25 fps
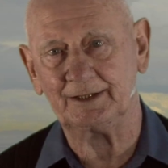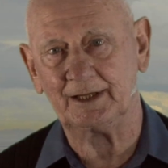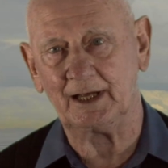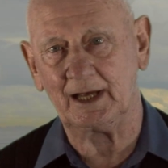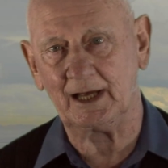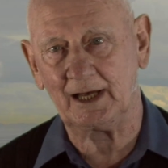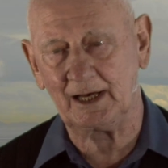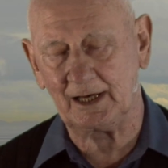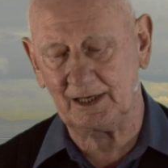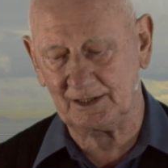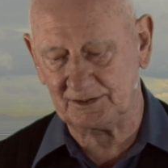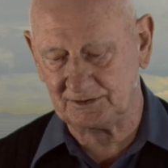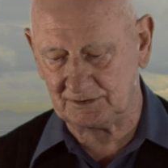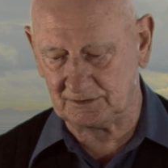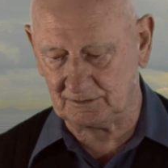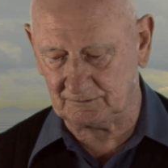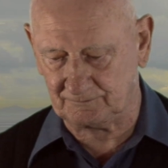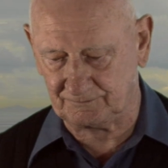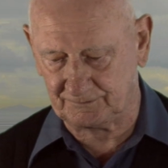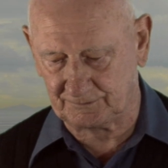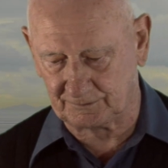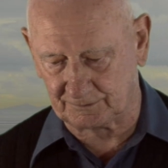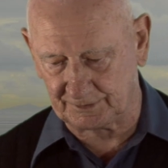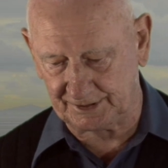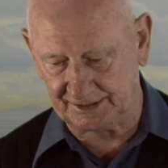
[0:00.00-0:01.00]
the heart
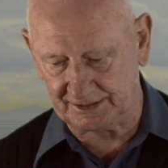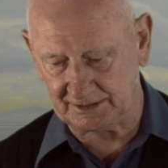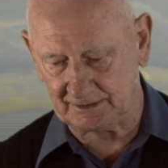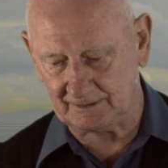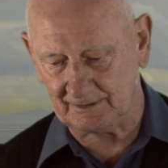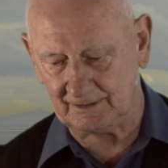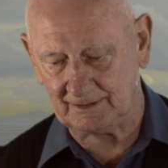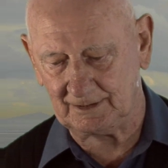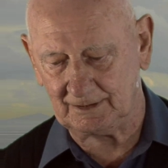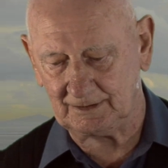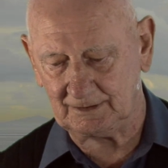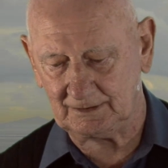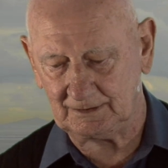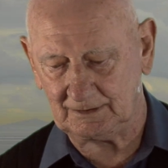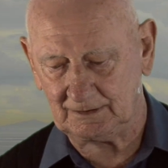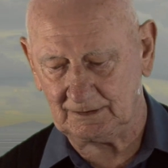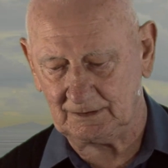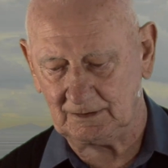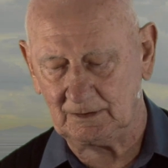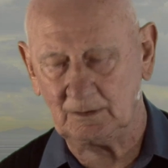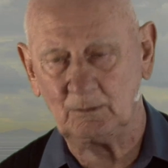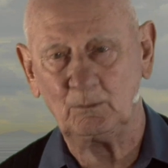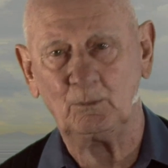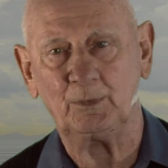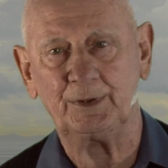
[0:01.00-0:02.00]
of Crete
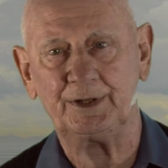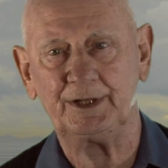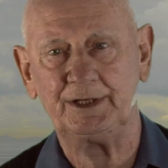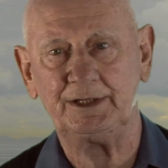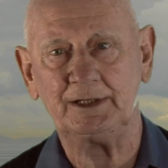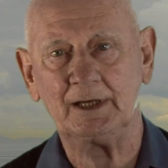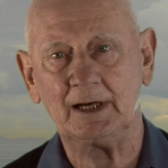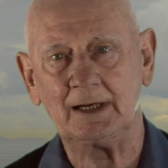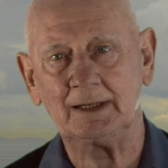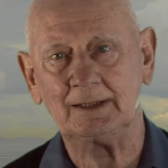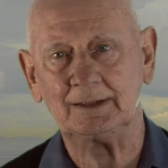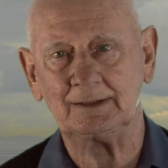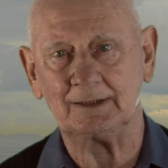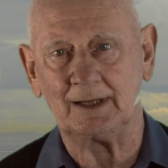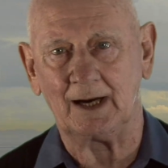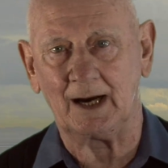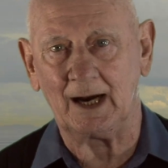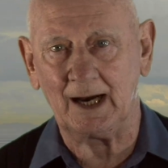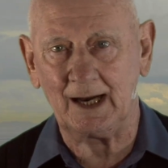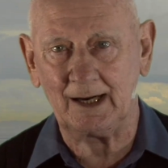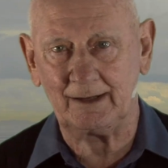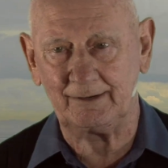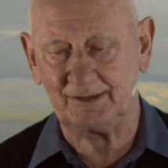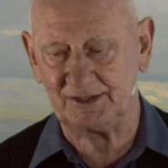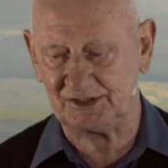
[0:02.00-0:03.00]
with a young
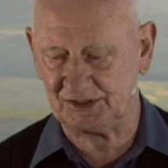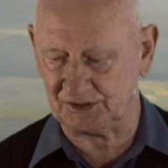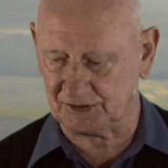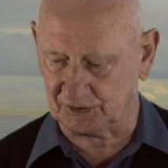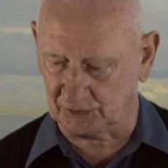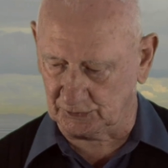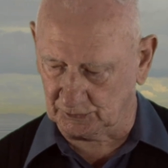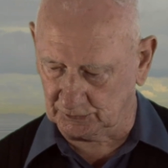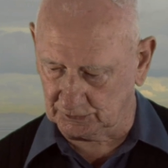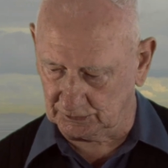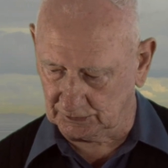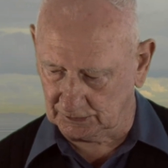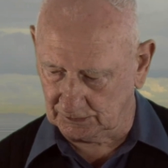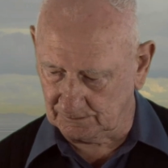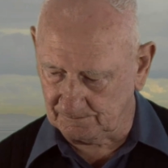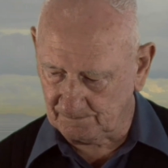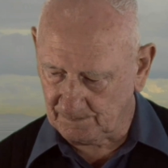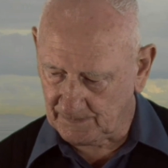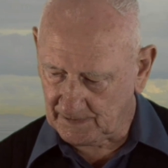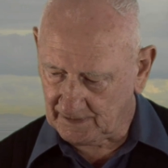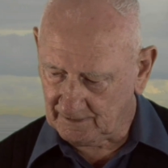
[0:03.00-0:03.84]
Irish girl